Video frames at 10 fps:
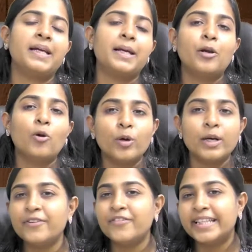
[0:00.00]
only
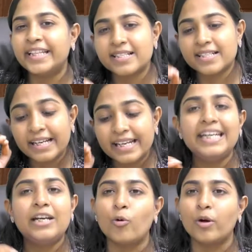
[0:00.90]
when there is a
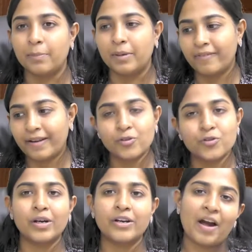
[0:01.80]
ECO in between. So
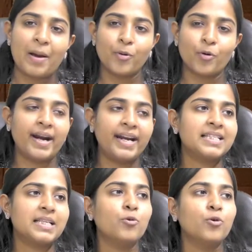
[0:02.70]
if I am providing some
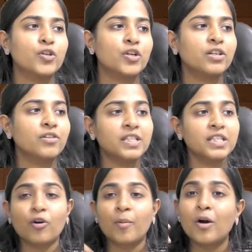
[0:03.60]
goods or services from
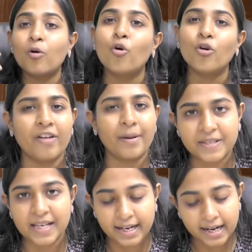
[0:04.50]
my own
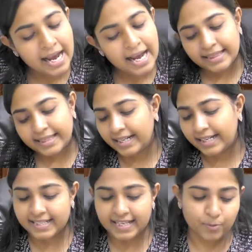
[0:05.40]
website, then
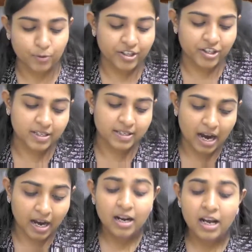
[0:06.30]
TCS provisions are
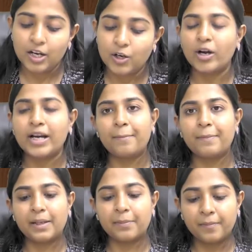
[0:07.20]
not
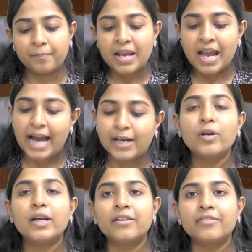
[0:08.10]
applicable. Are you
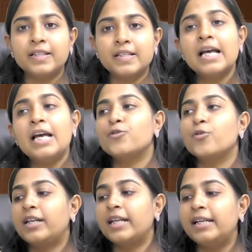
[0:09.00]
clear with this? So
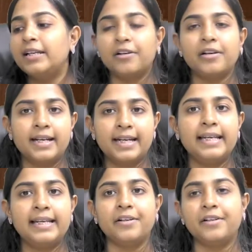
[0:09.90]
till
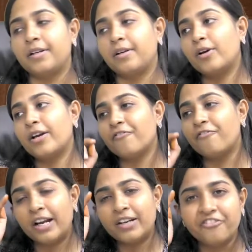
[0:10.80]
here, okay,
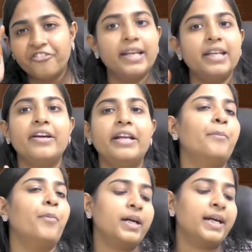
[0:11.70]
one very
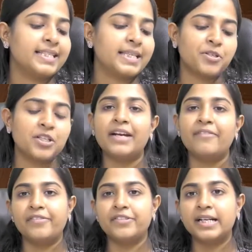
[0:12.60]
important exception that we have
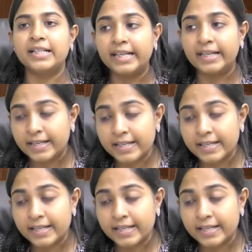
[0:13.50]
studied is